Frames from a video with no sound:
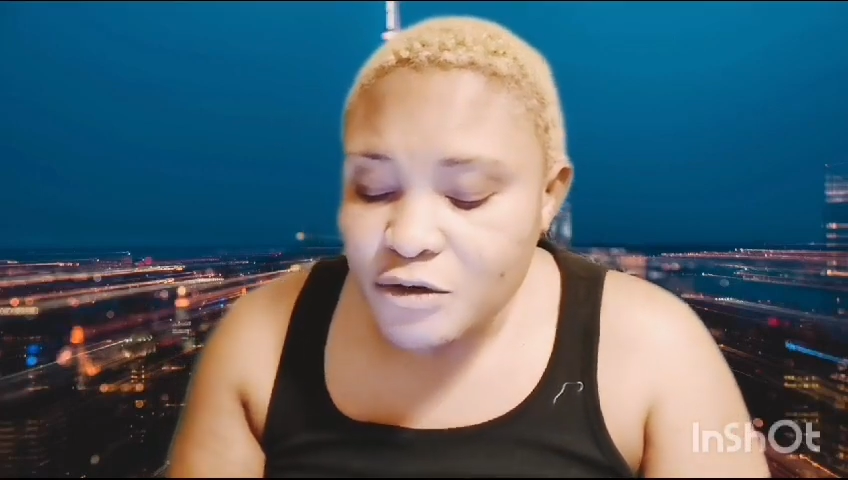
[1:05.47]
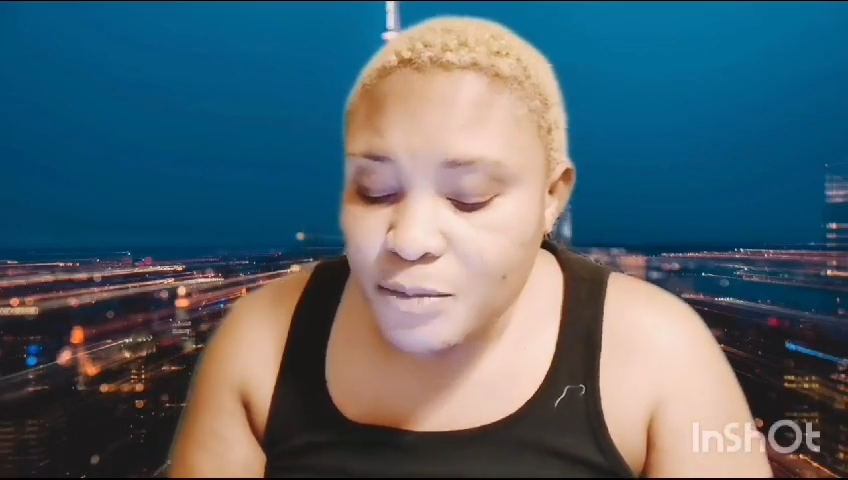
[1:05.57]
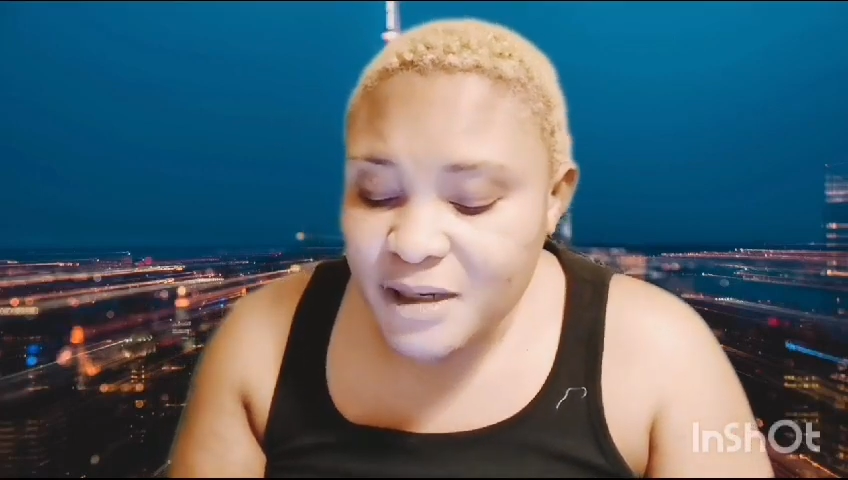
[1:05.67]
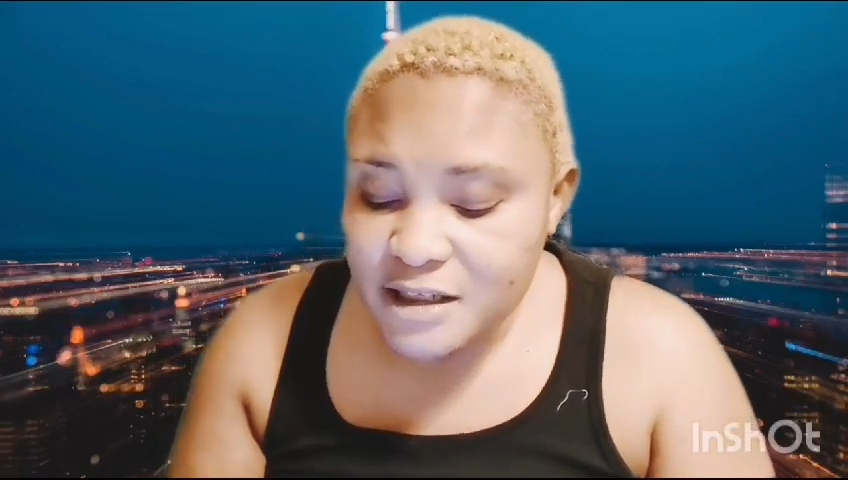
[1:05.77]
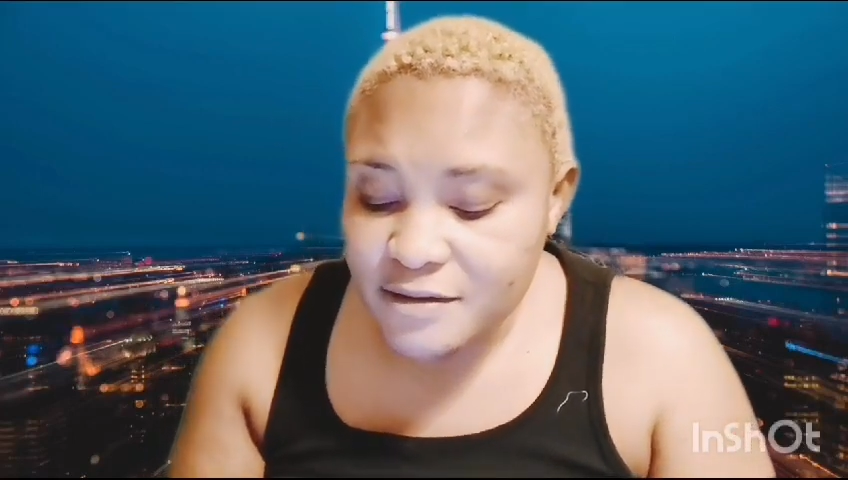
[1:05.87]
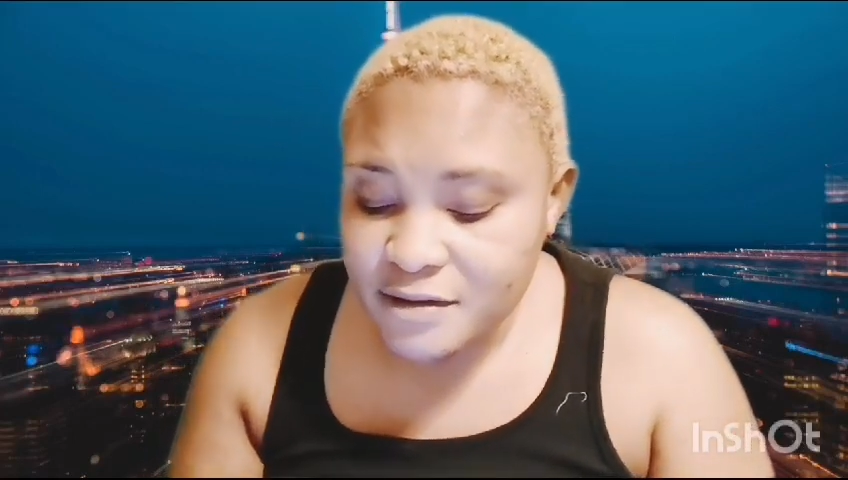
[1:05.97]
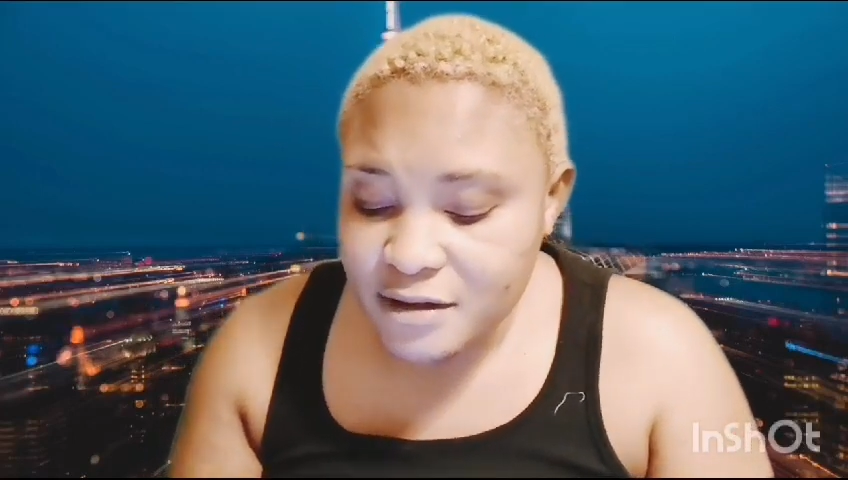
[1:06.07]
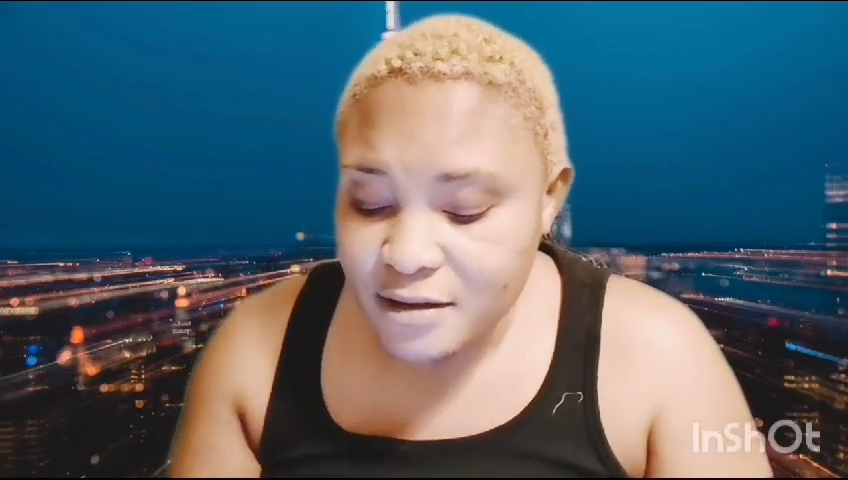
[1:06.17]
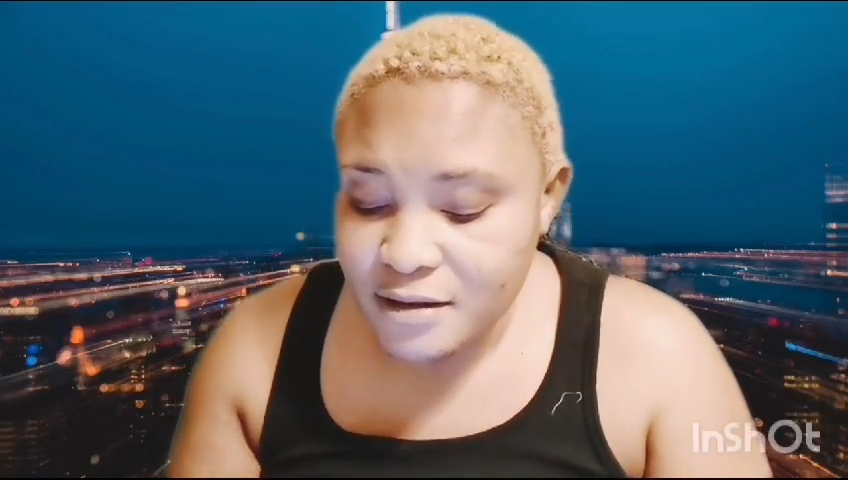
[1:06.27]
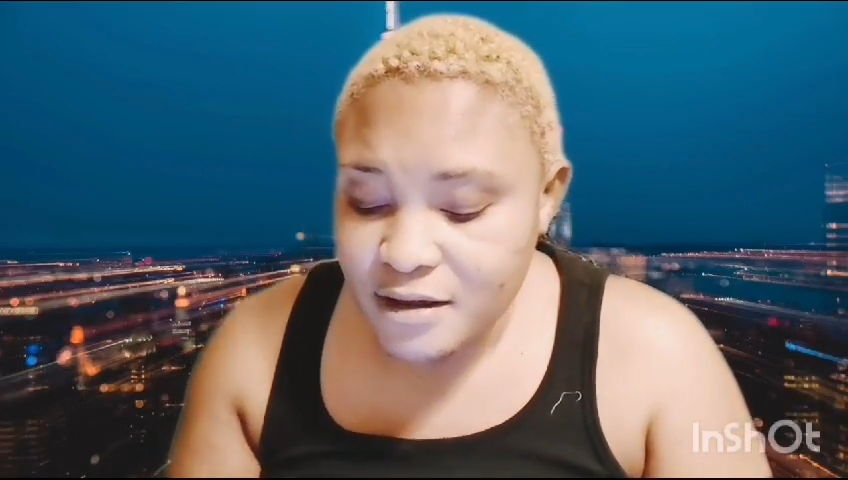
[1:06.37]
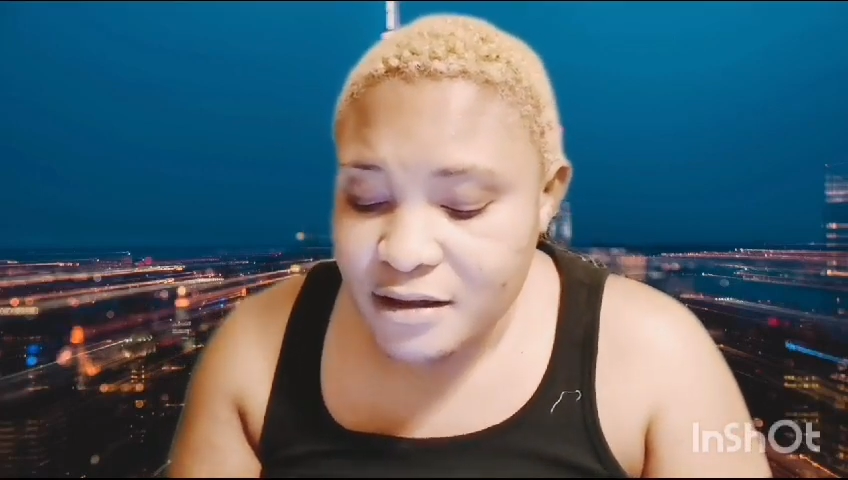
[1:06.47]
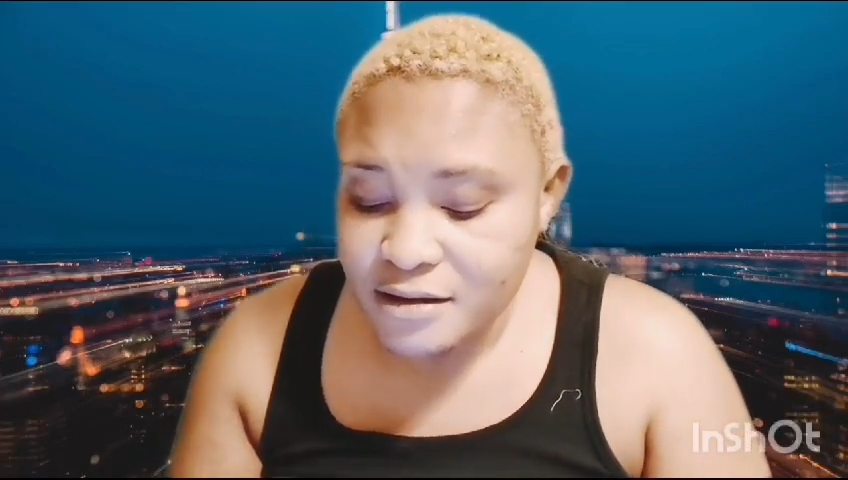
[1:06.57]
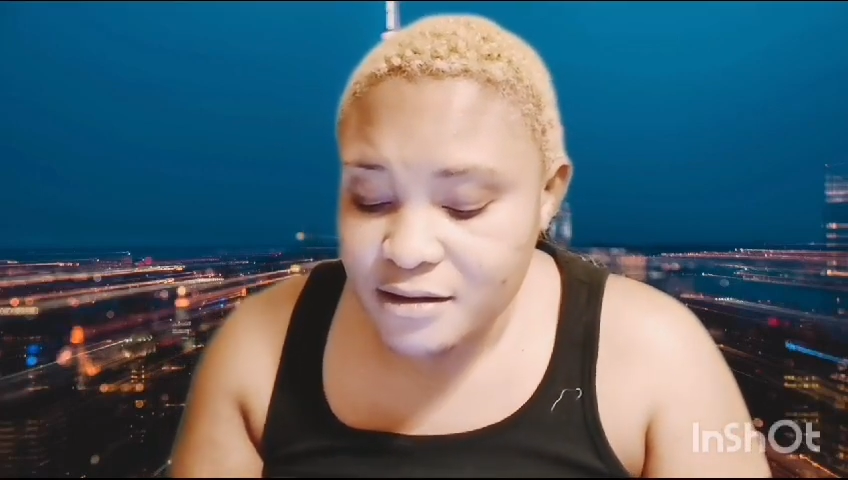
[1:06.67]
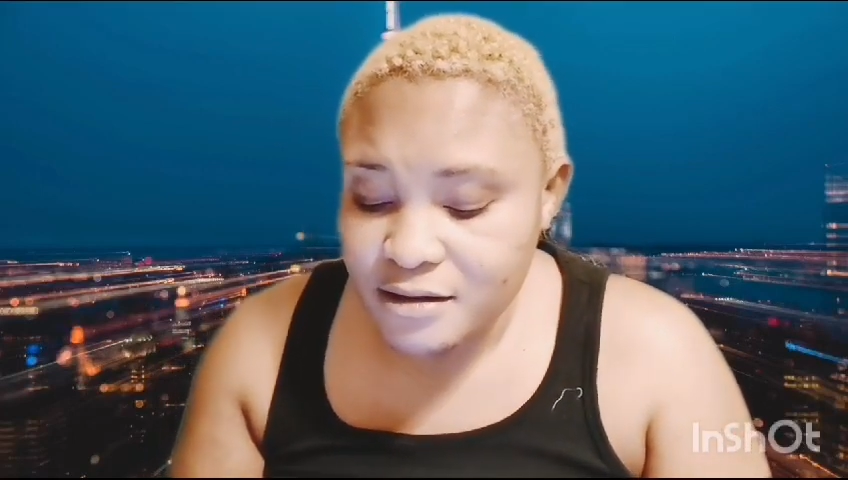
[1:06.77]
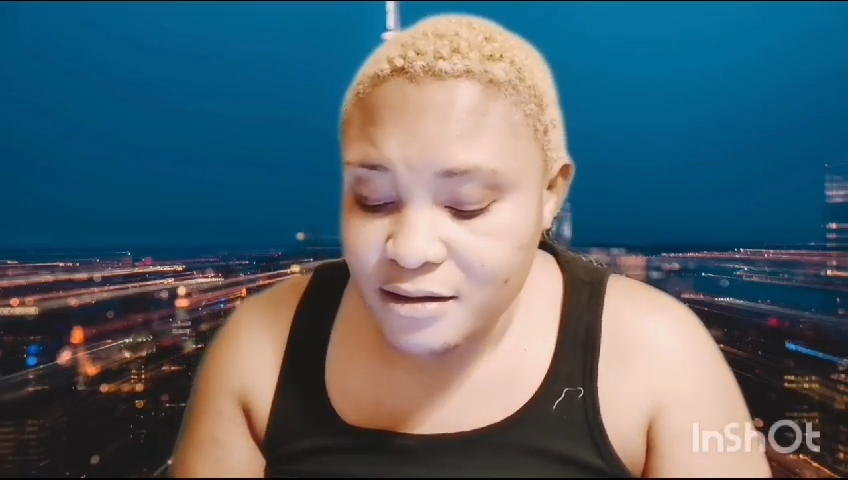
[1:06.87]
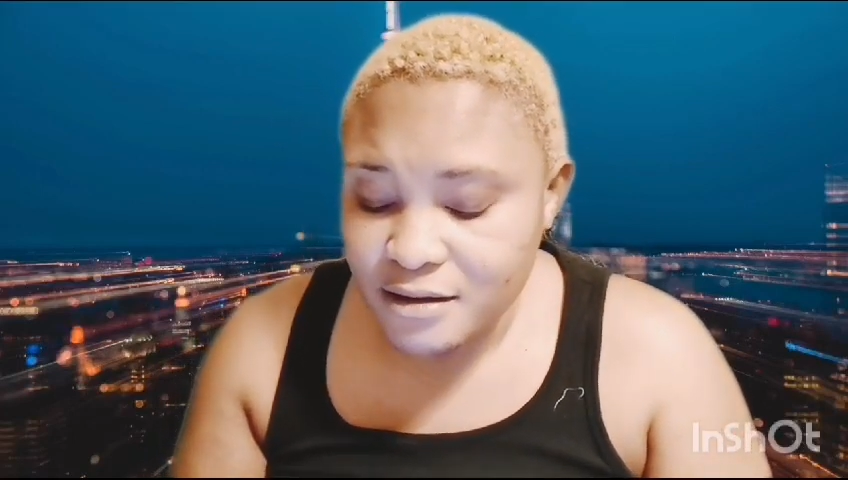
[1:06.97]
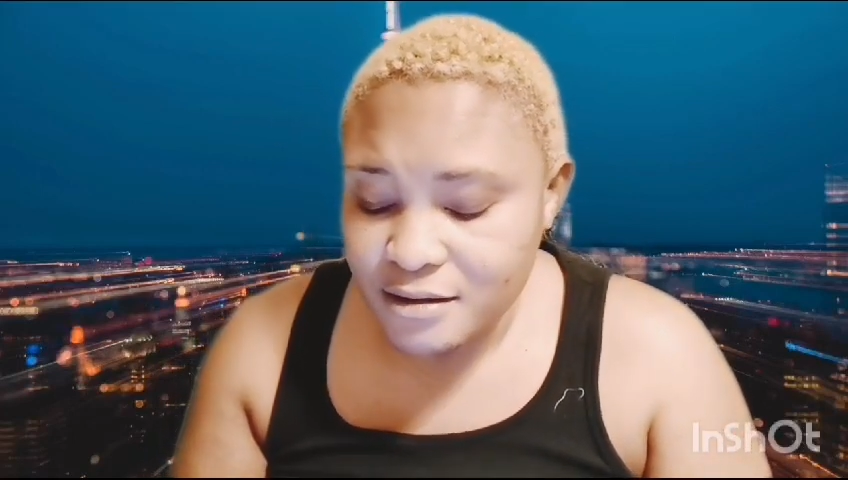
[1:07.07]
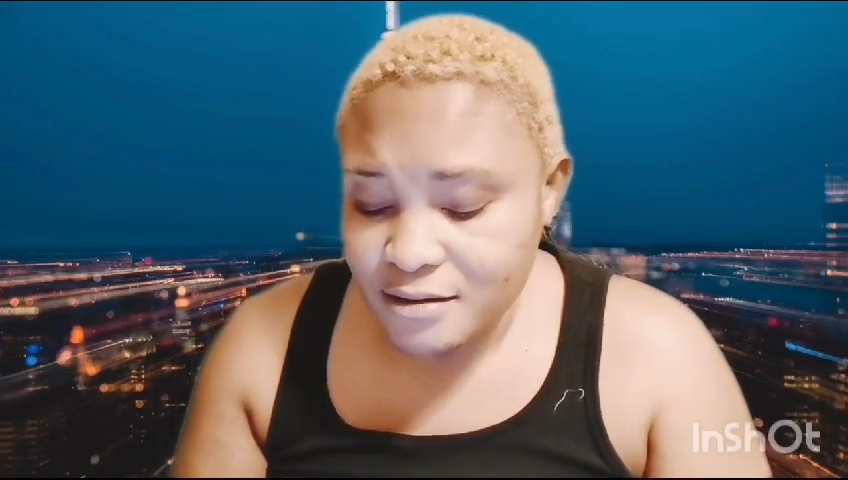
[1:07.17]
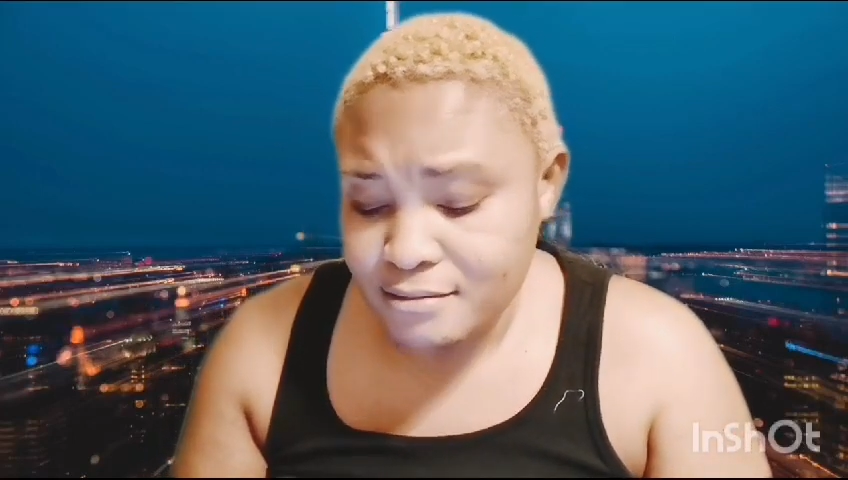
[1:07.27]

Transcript: Romans uh, 8,